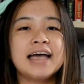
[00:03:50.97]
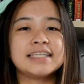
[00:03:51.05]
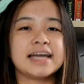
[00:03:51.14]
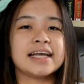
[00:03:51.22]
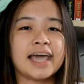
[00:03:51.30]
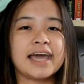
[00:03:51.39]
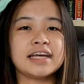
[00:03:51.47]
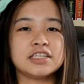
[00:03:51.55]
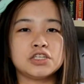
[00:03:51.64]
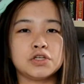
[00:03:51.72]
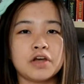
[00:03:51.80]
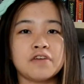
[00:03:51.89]

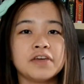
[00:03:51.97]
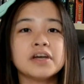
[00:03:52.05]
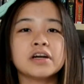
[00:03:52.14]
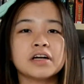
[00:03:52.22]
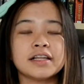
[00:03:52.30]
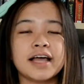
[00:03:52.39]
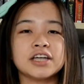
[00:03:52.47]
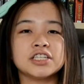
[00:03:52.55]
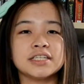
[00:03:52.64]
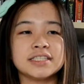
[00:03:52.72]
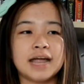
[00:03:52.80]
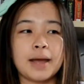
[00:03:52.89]
dedicated to their figure
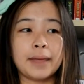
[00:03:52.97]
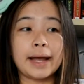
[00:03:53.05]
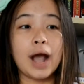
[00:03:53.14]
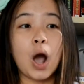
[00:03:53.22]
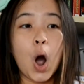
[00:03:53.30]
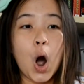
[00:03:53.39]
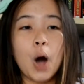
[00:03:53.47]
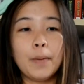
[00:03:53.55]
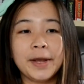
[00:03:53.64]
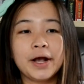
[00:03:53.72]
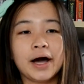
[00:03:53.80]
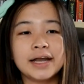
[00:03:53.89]
collections and I'm like, oh
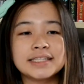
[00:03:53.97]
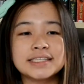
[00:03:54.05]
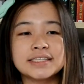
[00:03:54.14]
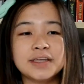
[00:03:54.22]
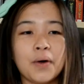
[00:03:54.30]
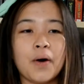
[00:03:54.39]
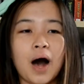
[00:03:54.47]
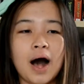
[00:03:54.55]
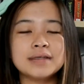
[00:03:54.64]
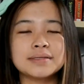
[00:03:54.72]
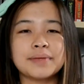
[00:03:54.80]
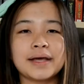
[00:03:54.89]
my god, it's so awesome.